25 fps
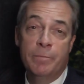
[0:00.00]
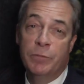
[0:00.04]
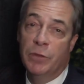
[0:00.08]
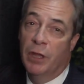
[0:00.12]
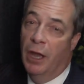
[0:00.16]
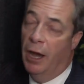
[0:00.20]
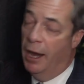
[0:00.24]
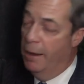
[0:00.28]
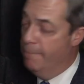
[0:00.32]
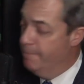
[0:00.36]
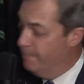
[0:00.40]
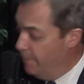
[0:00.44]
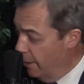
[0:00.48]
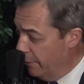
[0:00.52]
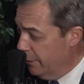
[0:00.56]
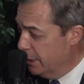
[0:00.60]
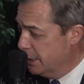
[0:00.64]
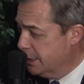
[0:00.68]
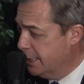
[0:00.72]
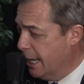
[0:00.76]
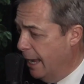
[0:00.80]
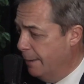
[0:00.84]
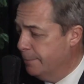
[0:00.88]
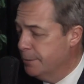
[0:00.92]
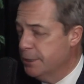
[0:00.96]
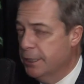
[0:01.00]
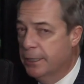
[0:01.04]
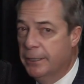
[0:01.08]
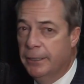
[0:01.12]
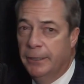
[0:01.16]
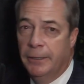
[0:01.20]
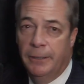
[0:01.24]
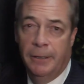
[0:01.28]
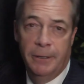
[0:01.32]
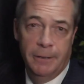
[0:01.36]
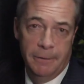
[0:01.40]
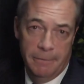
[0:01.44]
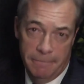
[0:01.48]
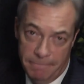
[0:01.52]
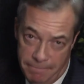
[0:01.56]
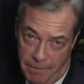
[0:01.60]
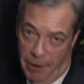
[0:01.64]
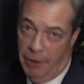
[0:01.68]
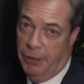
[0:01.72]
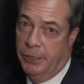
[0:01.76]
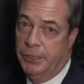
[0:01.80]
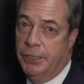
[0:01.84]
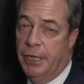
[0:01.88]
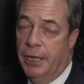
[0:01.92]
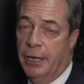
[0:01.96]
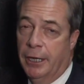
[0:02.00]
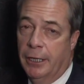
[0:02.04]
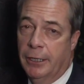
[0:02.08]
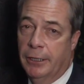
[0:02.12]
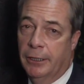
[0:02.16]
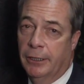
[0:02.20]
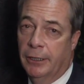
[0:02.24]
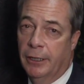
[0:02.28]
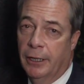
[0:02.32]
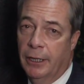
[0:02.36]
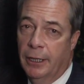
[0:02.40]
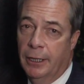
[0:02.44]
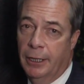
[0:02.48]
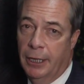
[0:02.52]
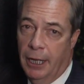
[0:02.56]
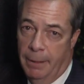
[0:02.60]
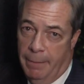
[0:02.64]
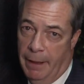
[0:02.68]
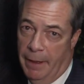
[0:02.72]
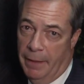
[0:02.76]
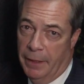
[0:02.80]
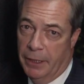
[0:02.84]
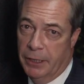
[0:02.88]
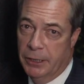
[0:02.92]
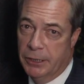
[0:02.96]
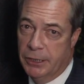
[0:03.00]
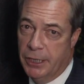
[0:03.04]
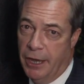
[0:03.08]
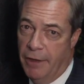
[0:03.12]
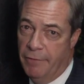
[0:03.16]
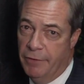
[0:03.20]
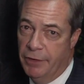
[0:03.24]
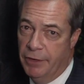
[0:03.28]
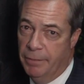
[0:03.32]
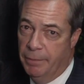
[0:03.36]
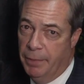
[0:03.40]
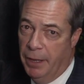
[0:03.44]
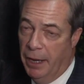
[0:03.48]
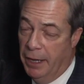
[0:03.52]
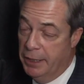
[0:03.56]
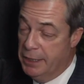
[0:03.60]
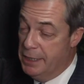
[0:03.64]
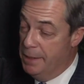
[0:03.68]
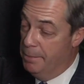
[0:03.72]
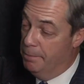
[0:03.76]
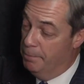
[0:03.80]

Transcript: I'm very sceptical, very cynical about the Conservative Party.